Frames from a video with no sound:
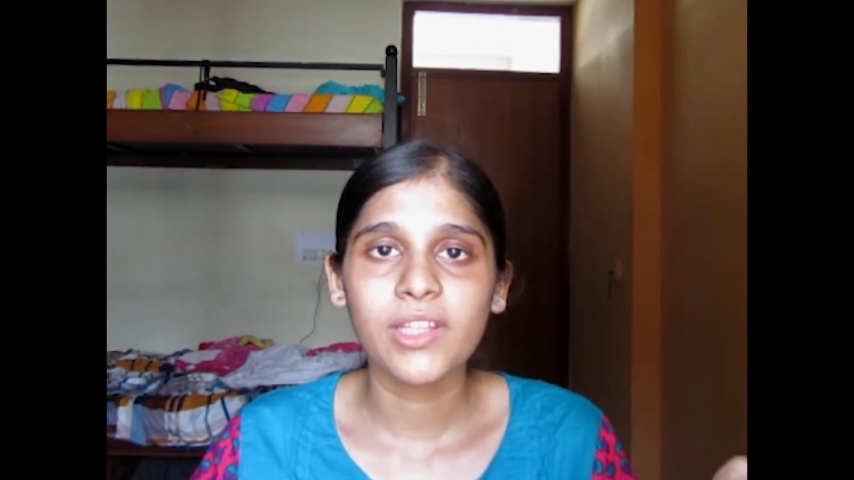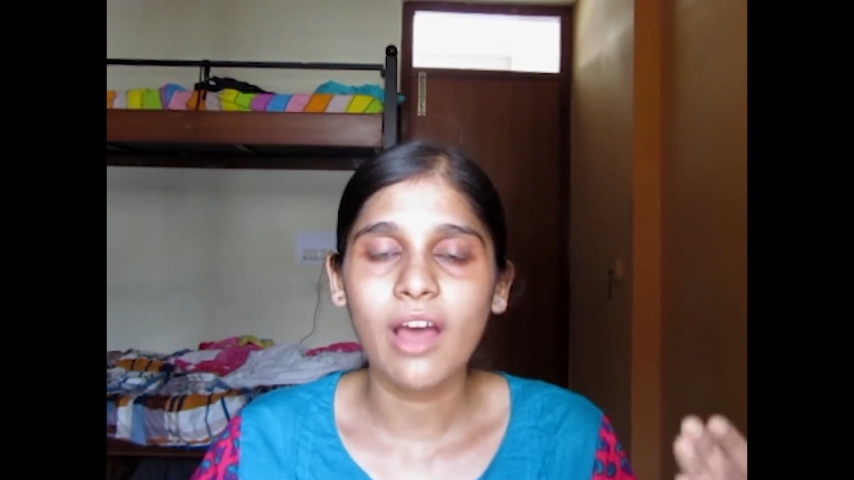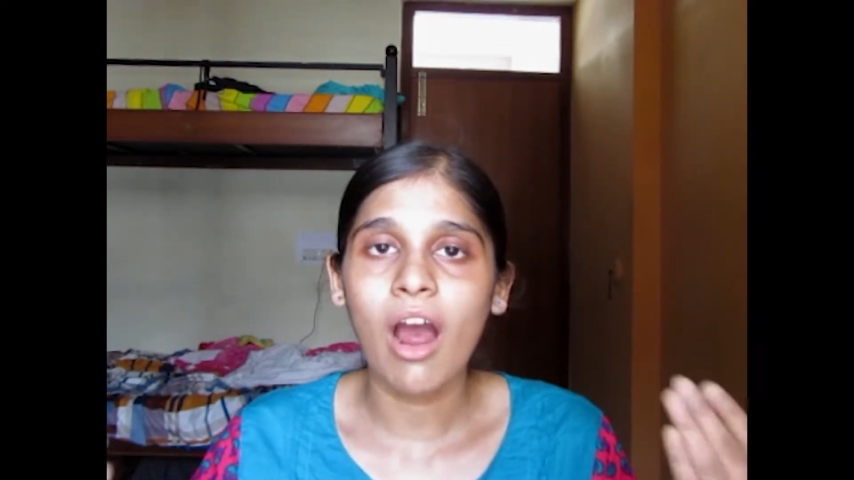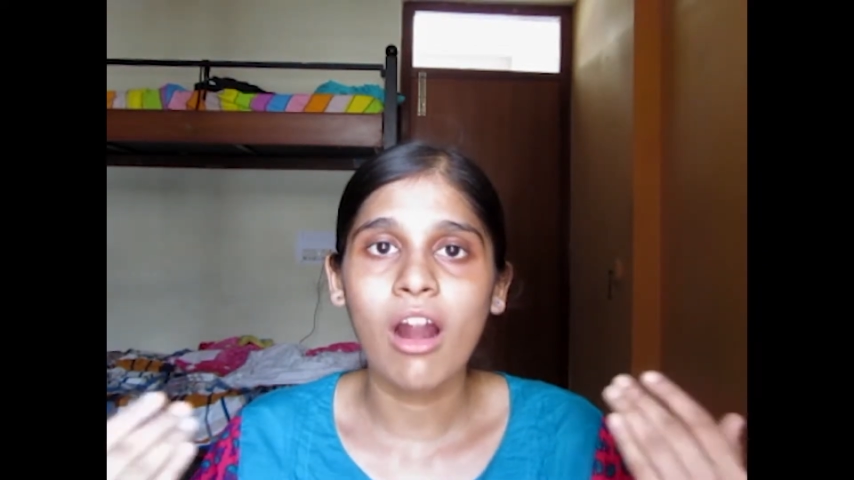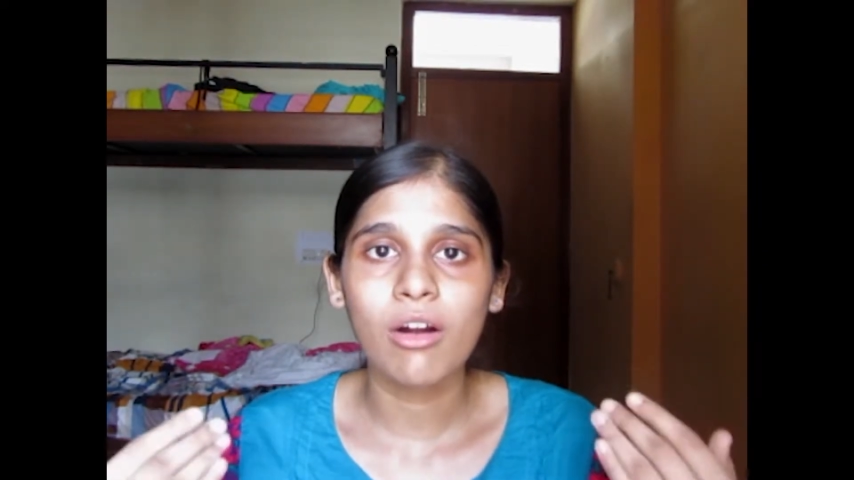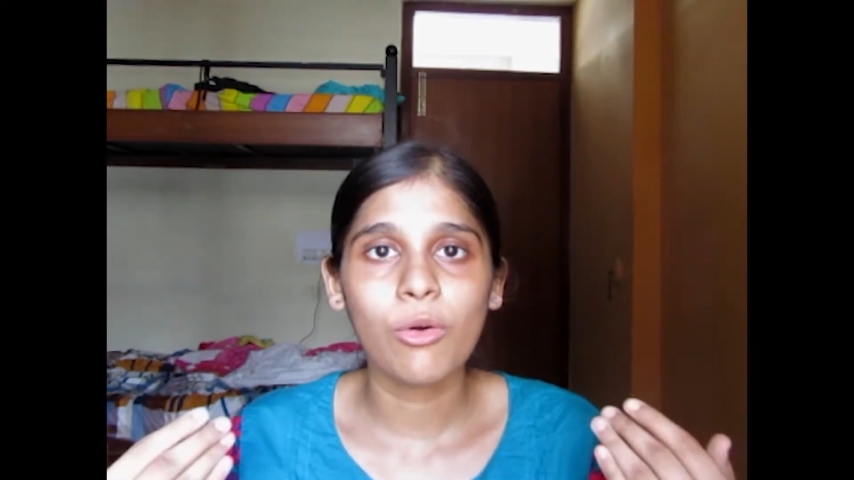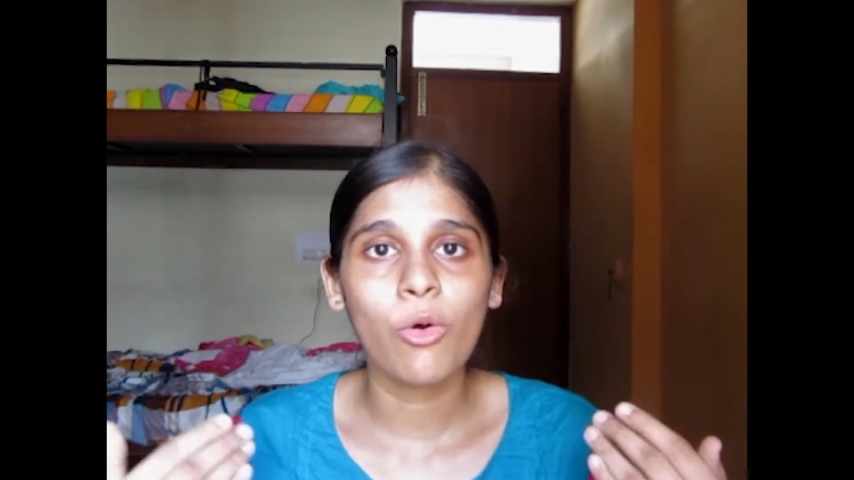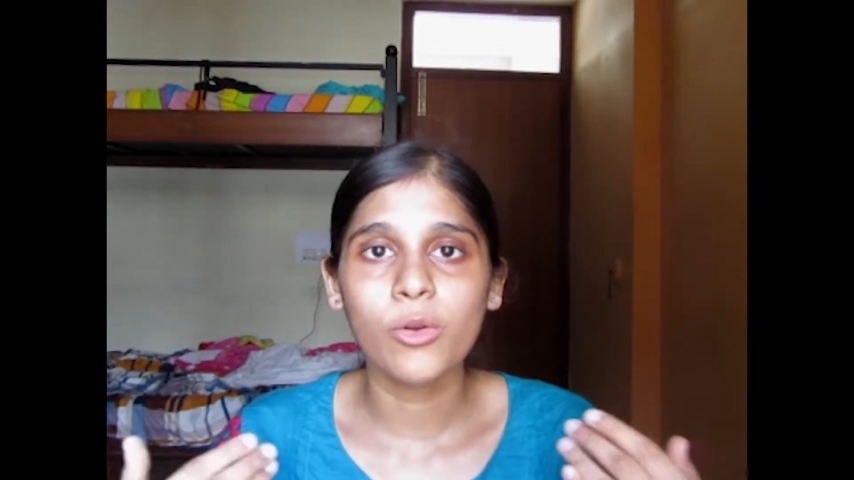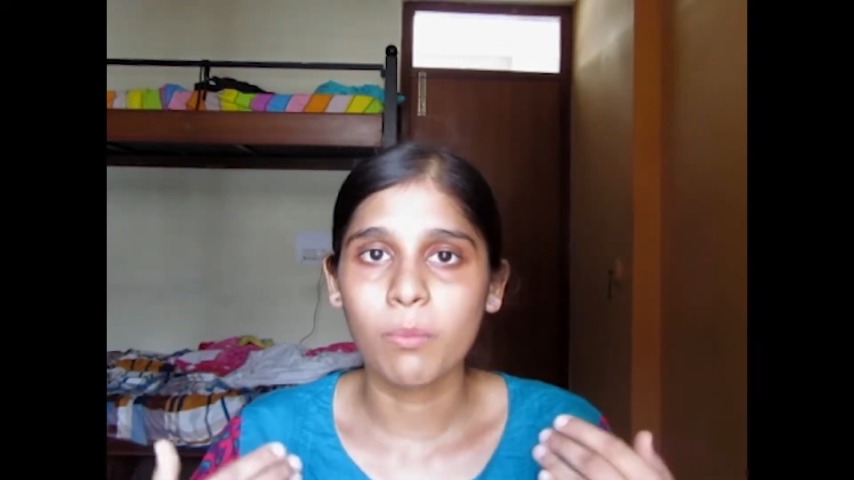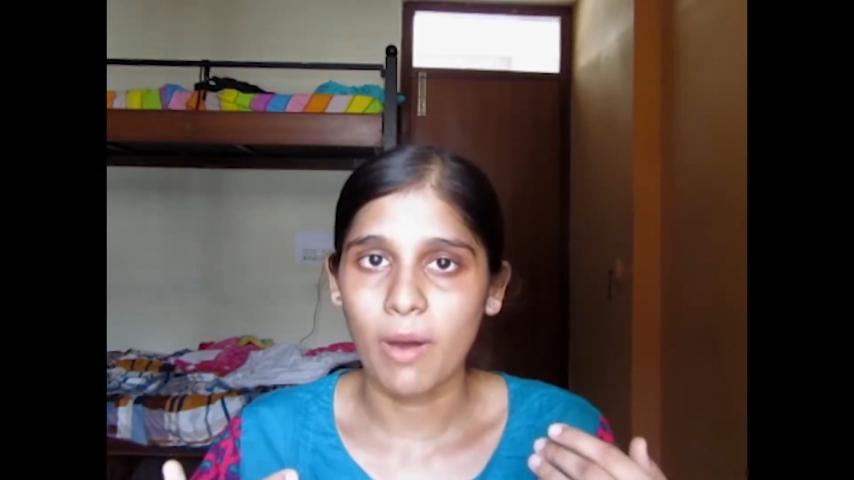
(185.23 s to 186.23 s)
with our
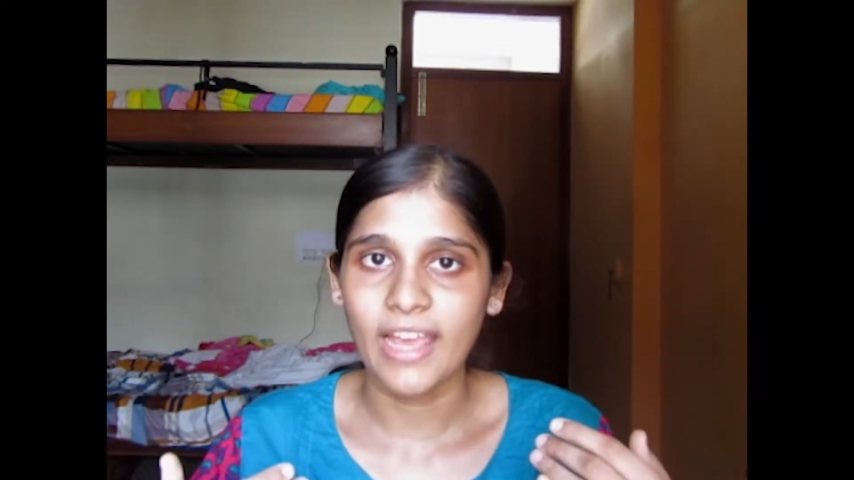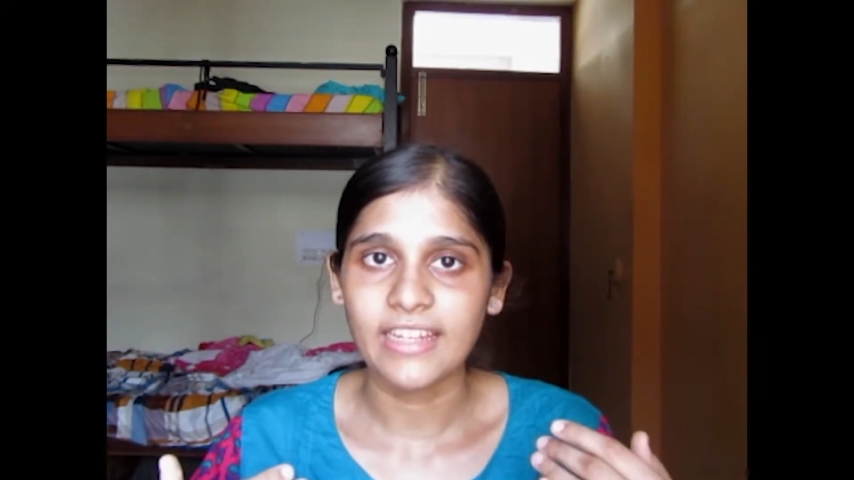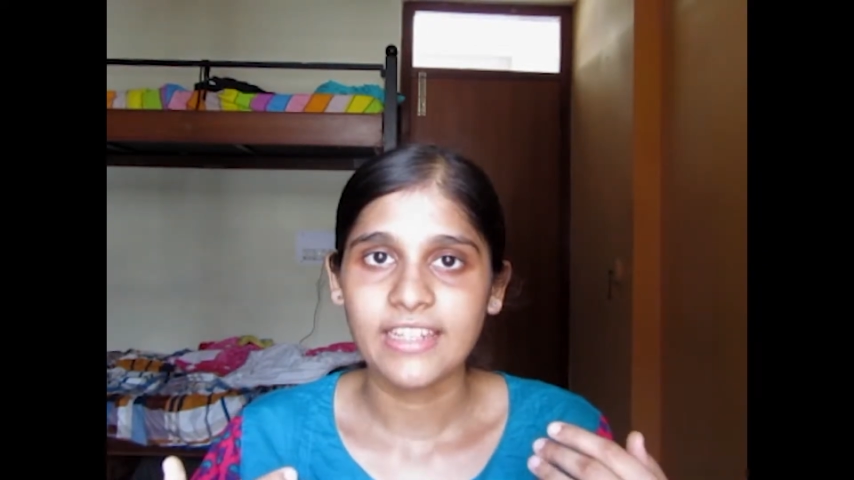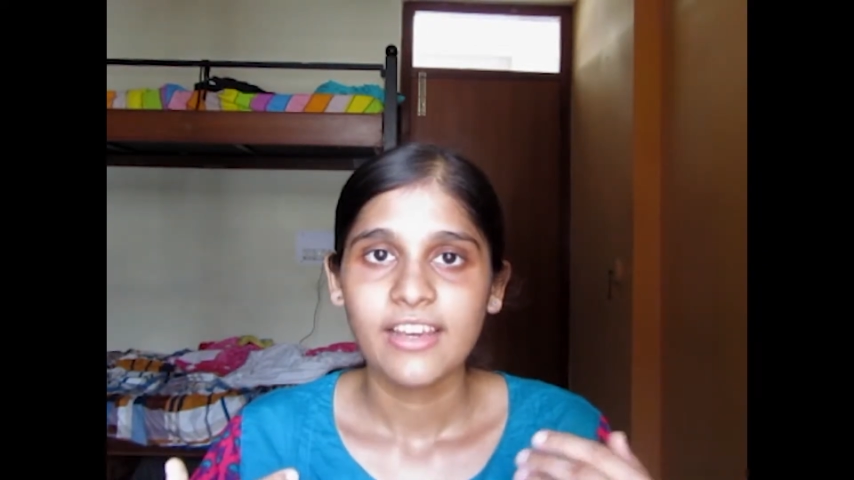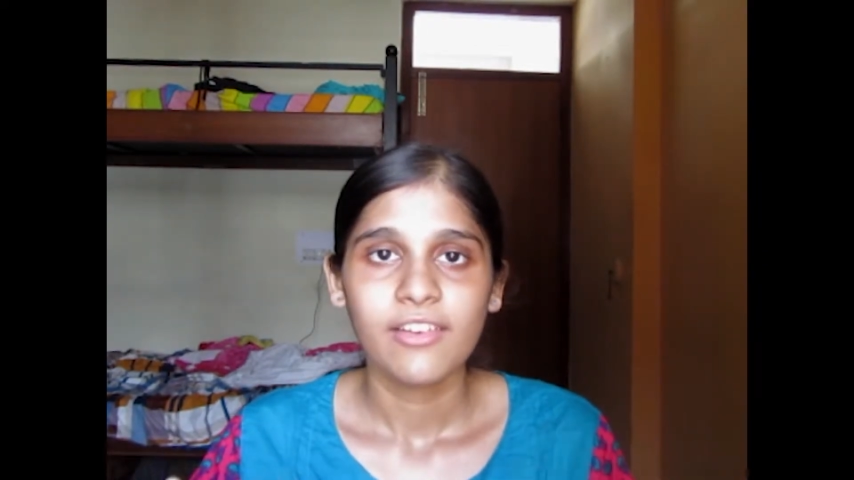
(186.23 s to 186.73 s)
own mind.